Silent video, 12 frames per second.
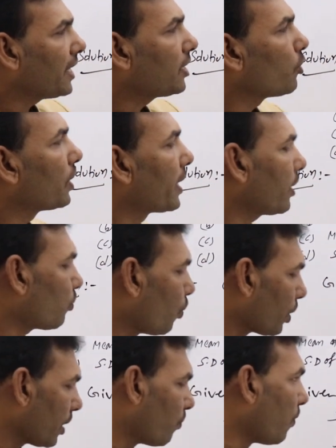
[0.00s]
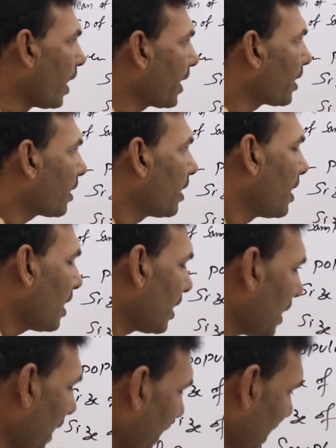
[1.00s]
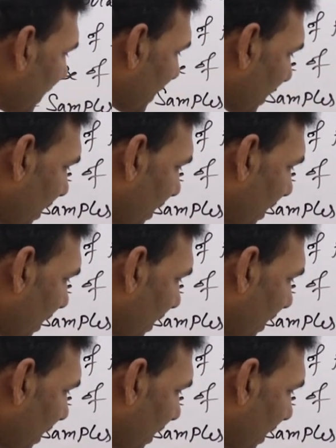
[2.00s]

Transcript: you will get only 1, 8